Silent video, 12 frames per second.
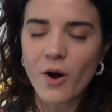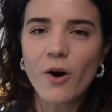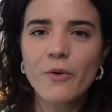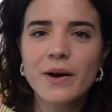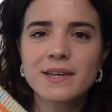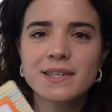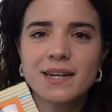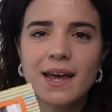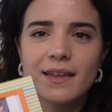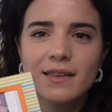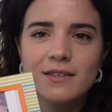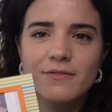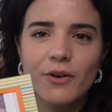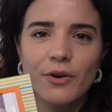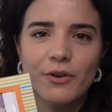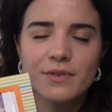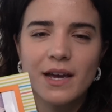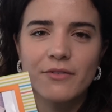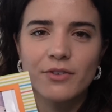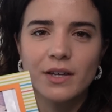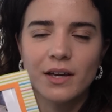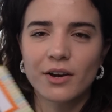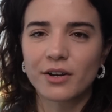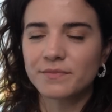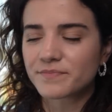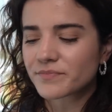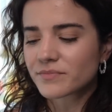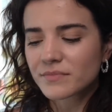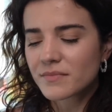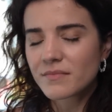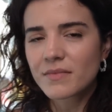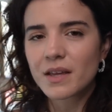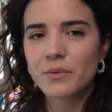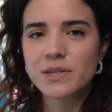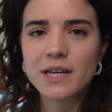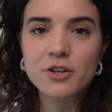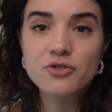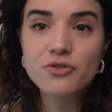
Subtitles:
always take these photos every year It was like a